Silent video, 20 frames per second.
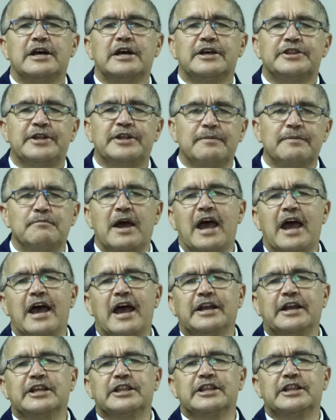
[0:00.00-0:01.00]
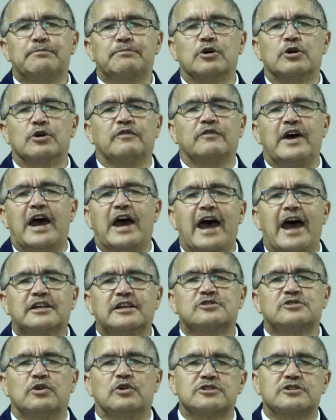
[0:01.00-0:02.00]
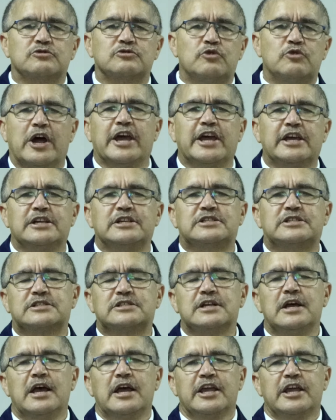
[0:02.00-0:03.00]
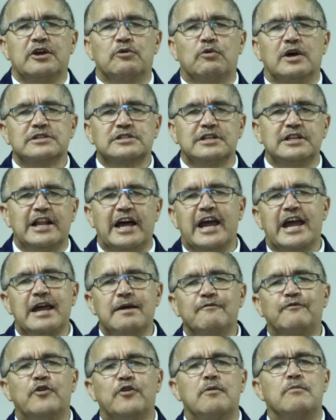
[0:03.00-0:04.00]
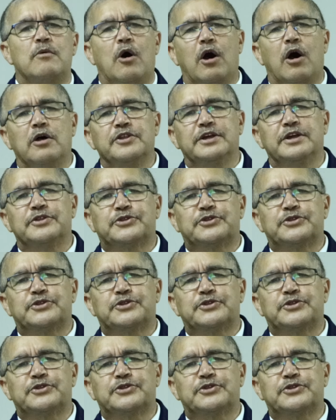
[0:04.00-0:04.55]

the man in the book of Acts was raised. He was lame for more than